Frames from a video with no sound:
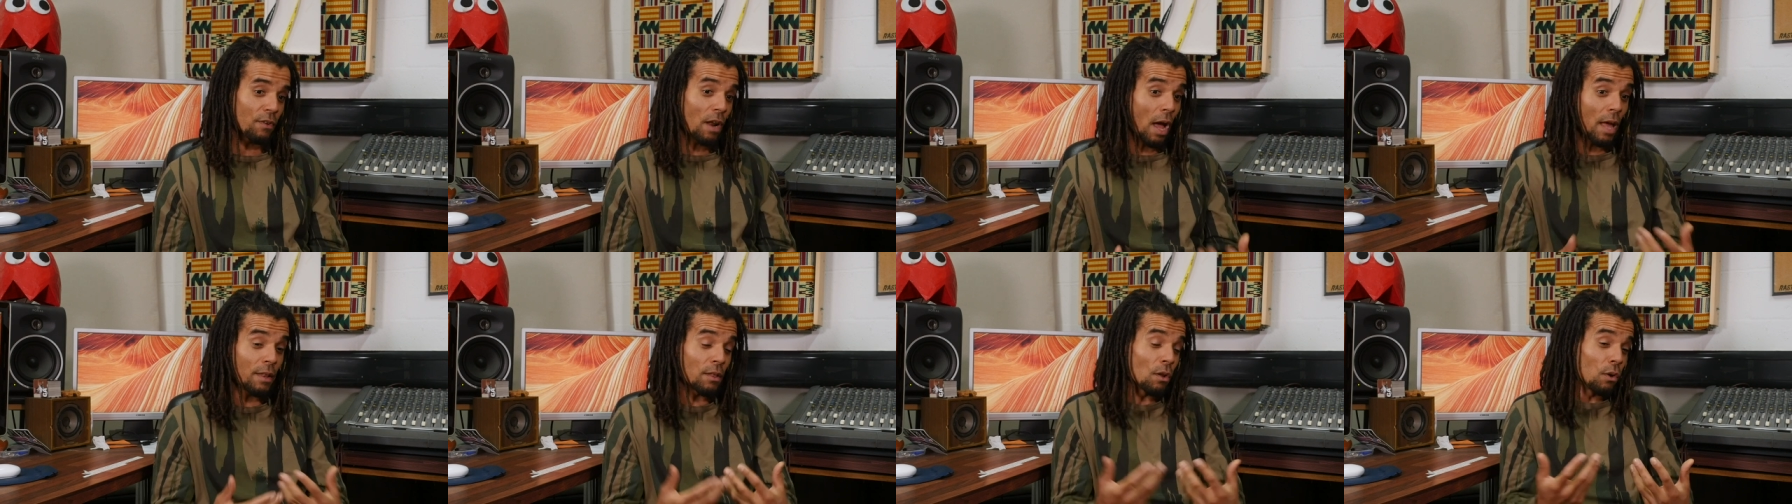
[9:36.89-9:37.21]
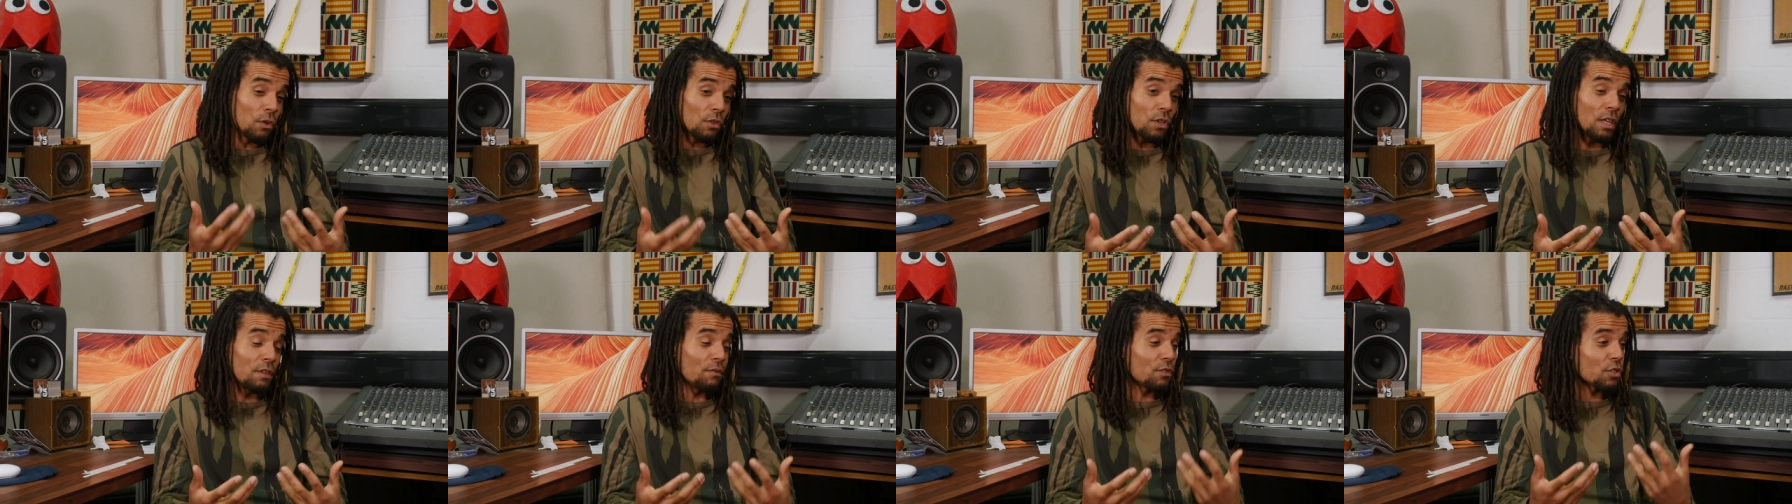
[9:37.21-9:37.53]
and I'm
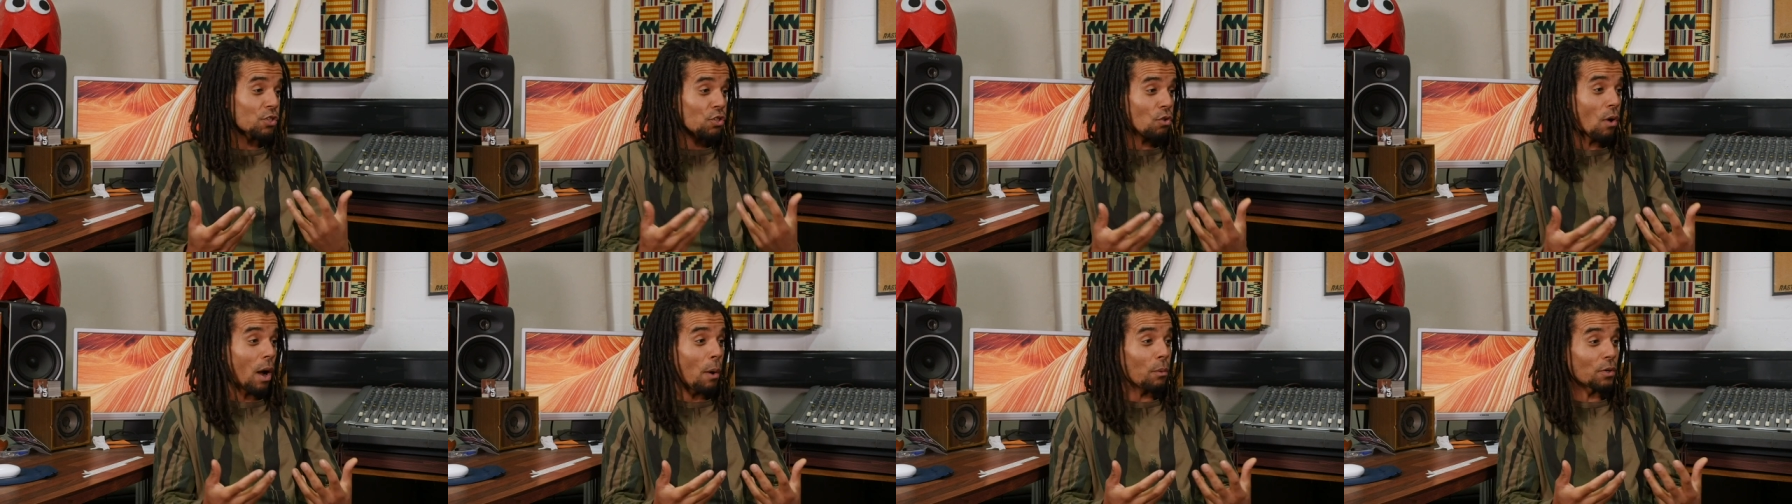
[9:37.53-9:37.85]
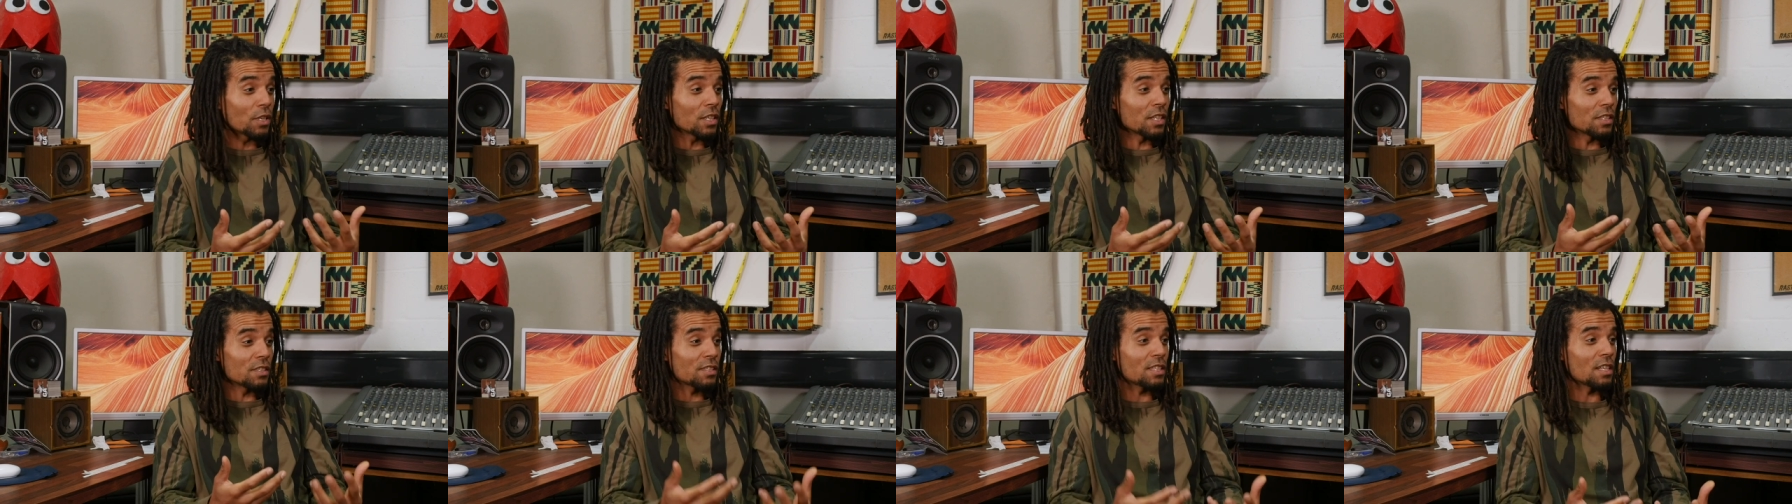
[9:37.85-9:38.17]
not even sure I
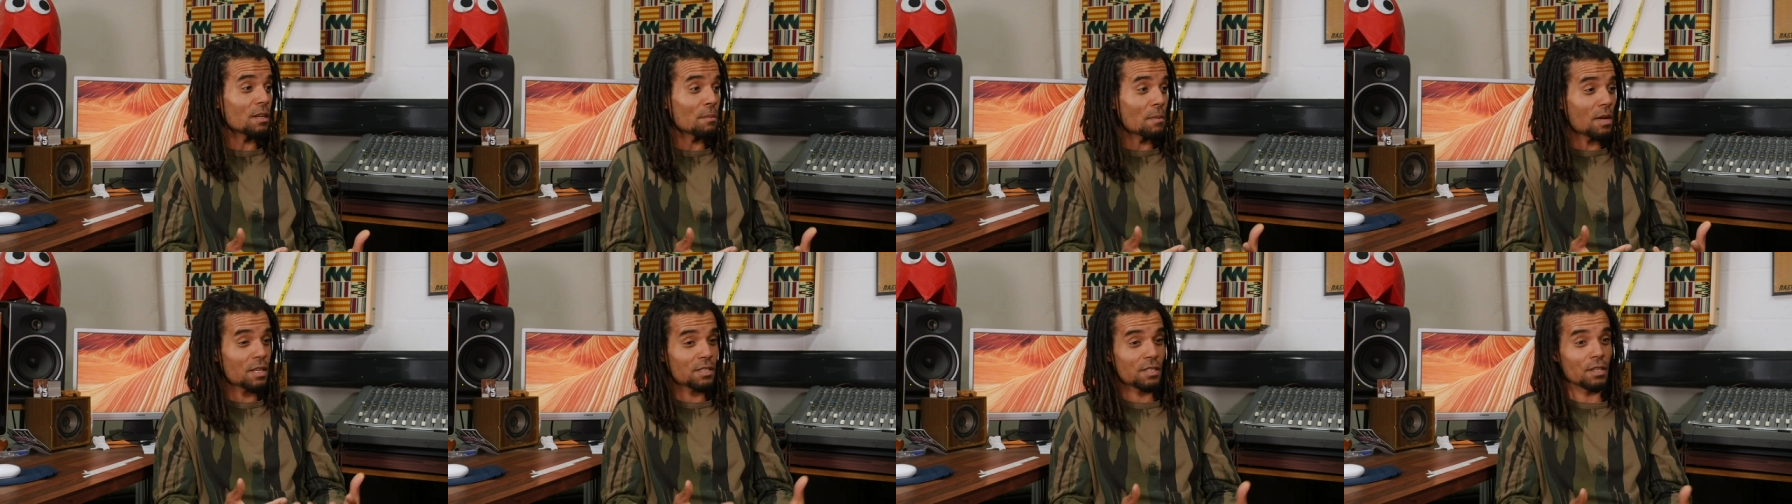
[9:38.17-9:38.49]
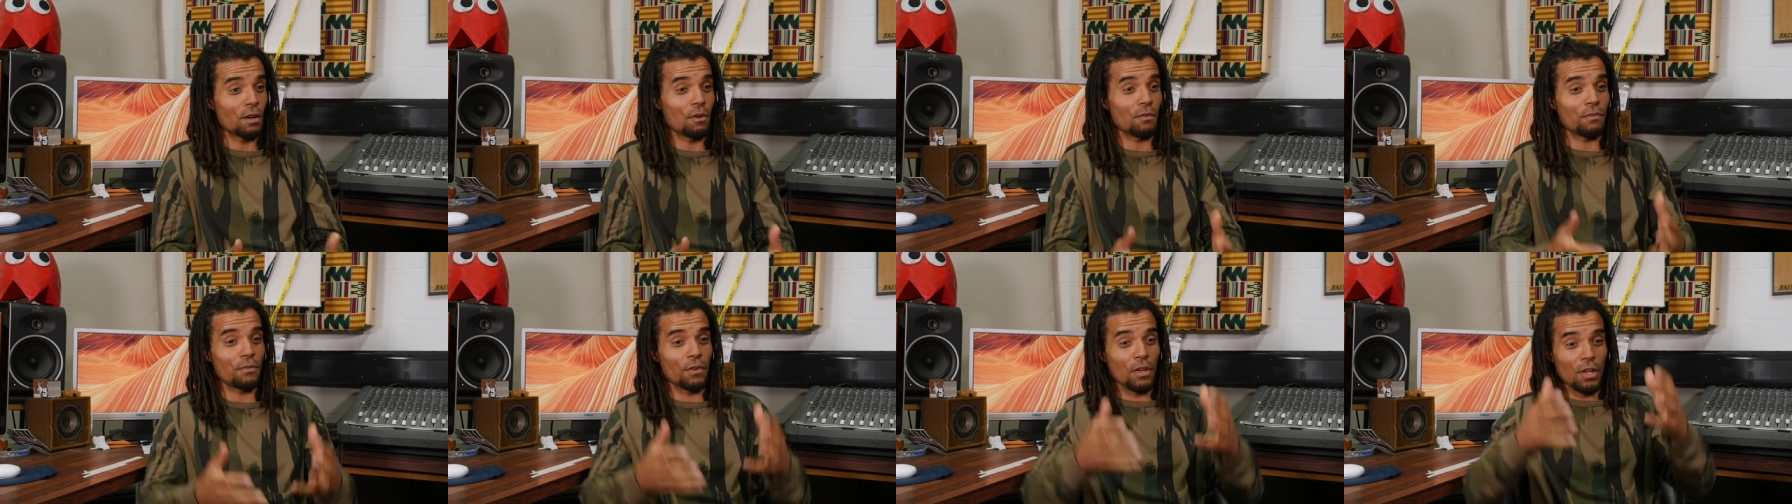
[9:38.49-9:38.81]
would consider
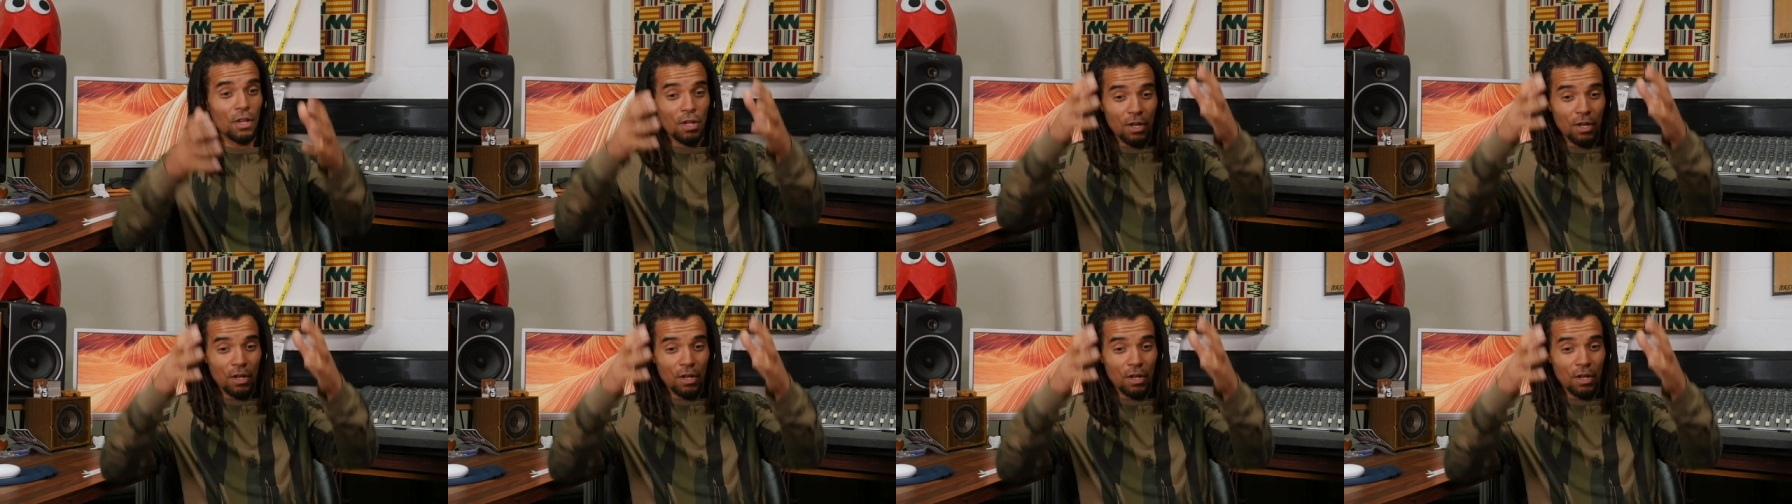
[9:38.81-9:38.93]
myself,